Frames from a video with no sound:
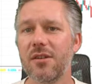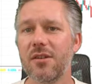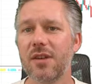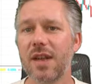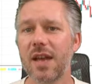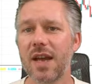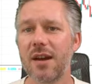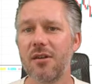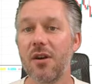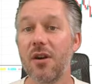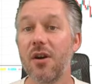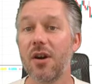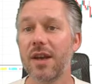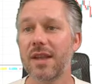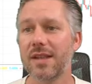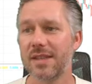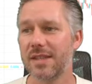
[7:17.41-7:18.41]
Look how
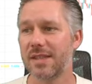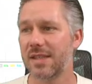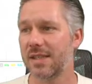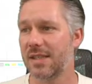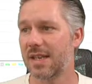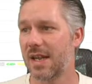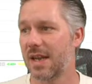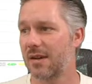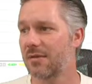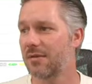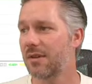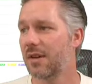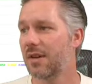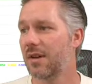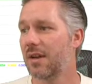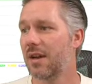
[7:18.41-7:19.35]
high this is now.